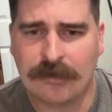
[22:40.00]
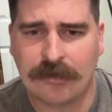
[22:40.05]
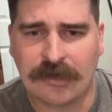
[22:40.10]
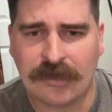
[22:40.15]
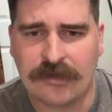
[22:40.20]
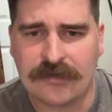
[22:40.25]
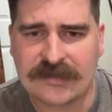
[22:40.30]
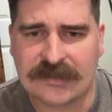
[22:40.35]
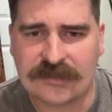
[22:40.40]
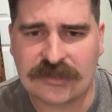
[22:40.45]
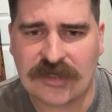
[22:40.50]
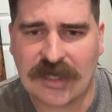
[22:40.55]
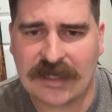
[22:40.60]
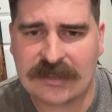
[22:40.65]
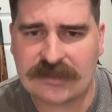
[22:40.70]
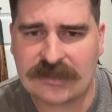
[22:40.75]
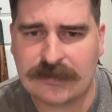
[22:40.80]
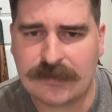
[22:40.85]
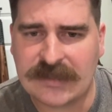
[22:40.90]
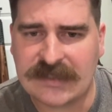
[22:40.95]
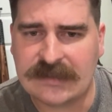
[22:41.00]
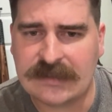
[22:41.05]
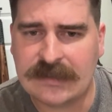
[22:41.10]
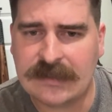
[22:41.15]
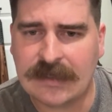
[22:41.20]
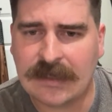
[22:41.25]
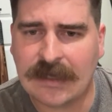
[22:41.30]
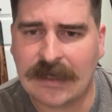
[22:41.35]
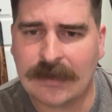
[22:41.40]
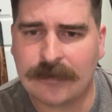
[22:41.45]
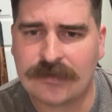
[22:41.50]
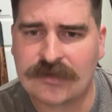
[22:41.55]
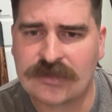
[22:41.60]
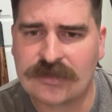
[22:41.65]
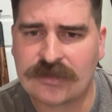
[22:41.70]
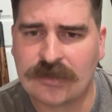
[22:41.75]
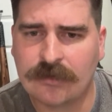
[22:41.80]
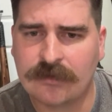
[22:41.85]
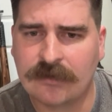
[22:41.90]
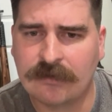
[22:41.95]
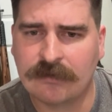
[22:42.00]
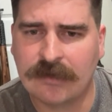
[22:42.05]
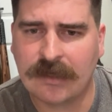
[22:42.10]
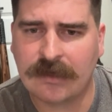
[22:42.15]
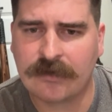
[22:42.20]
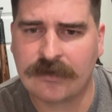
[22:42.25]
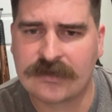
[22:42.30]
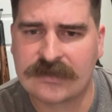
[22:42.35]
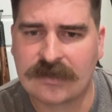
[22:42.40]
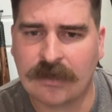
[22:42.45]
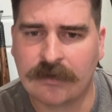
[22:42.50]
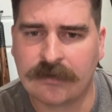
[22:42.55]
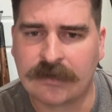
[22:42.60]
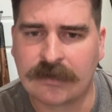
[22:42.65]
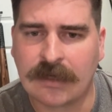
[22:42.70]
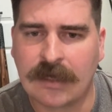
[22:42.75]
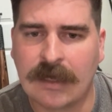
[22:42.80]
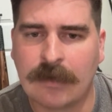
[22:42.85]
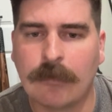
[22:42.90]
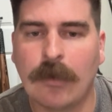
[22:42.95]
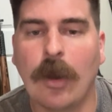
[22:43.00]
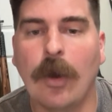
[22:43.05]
could use the ChatGPT app, show the letters on the camera.